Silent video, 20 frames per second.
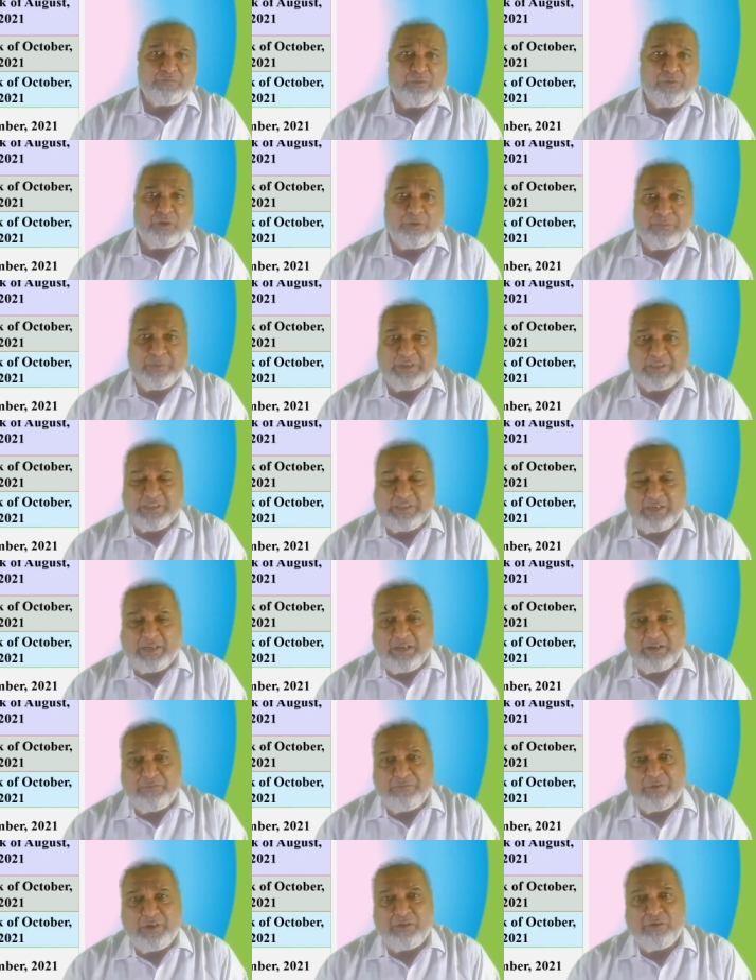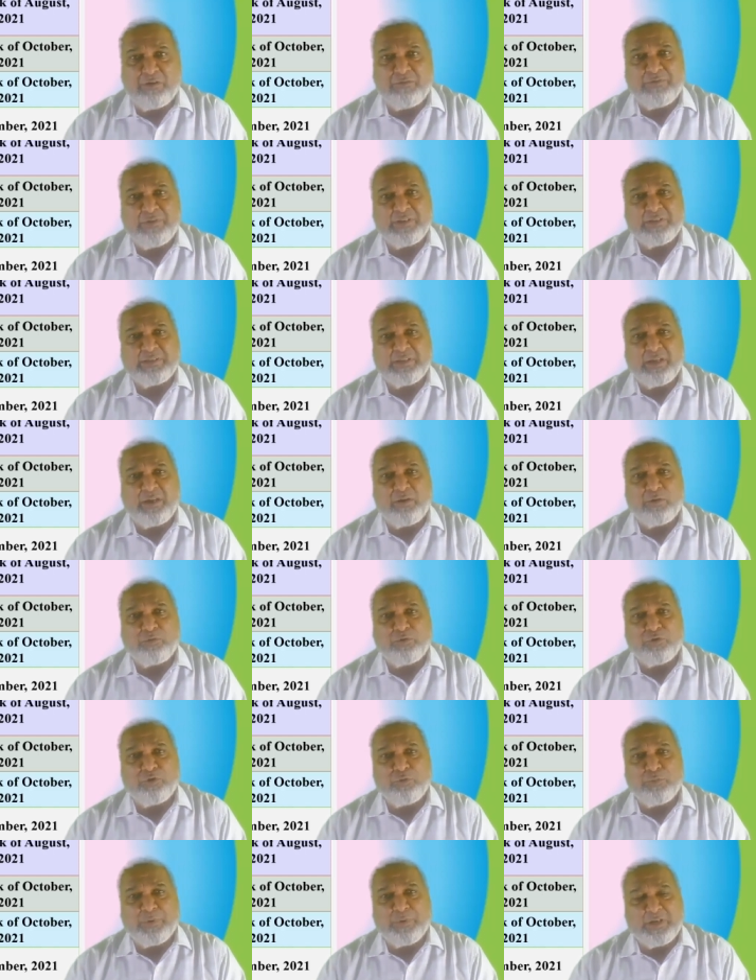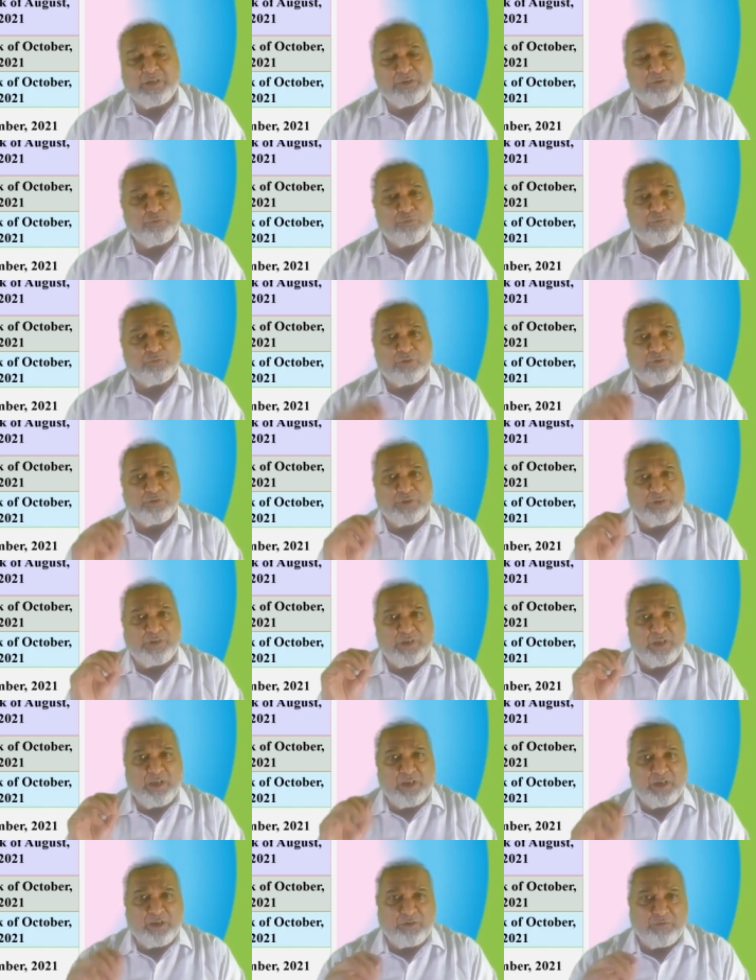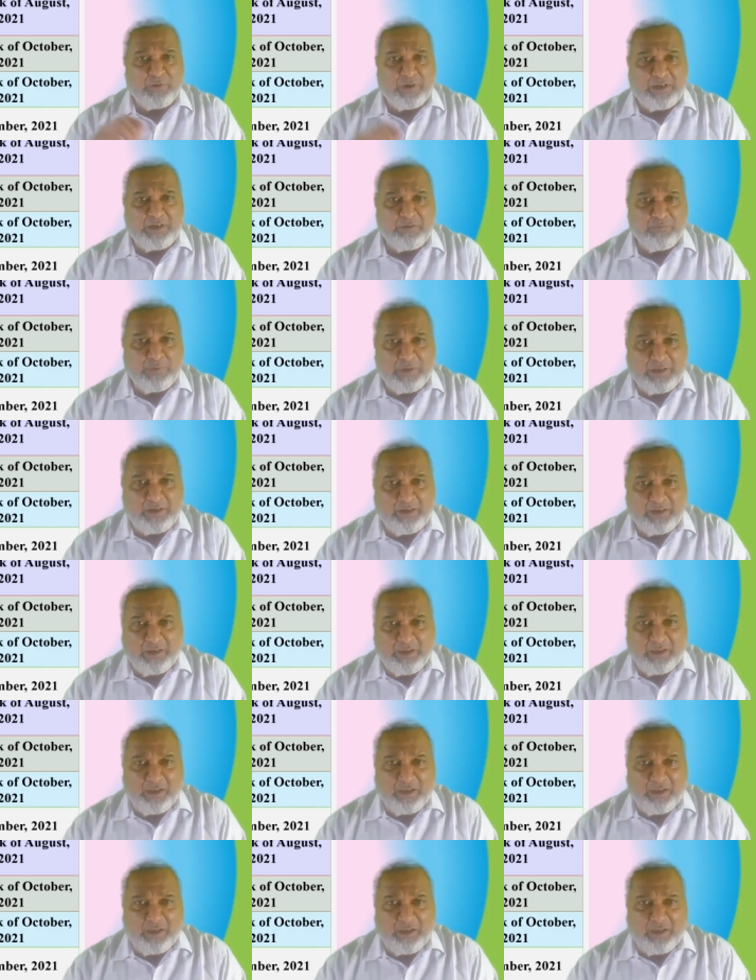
form is second week of October 2021,